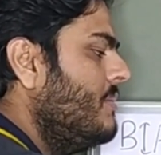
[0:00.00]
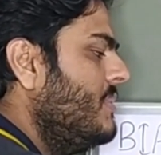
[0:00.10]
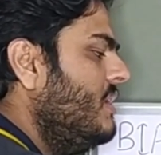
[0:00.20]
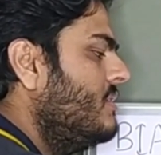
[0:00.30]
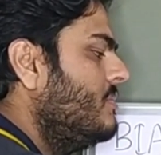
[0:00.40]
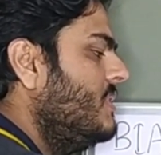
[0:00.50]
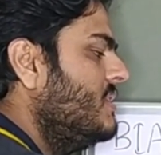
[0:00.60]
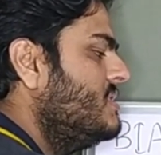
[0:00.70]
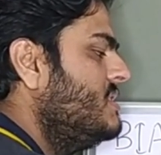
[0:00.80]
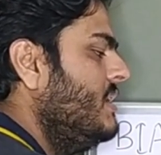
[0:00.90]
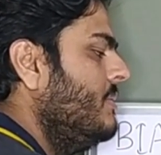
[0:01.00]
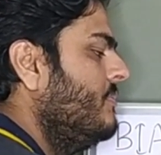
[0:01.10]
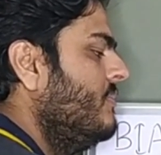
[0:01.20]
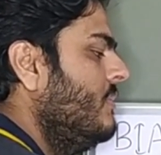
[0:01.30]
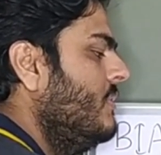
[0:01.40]
mx plus c
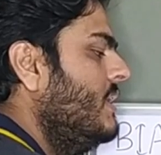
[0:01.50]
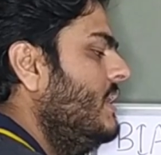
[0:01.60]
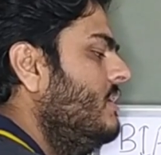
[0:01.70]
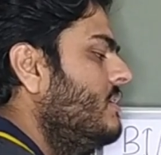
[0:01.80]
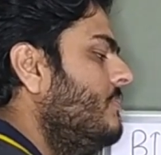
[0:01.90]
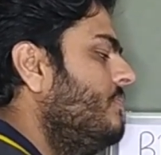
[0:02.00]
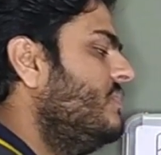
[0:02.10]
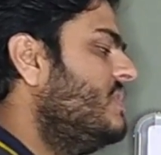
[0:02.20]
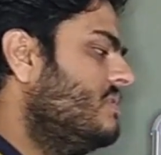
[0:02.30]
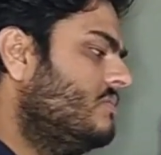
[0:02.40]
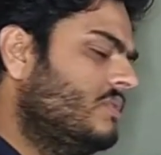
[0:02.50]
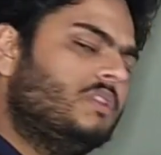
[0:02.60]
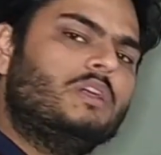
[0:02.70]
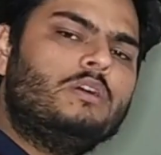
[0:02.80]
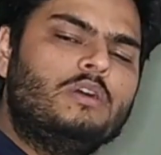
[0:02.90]
right this is
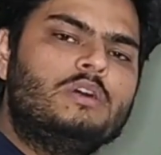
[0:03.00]
in the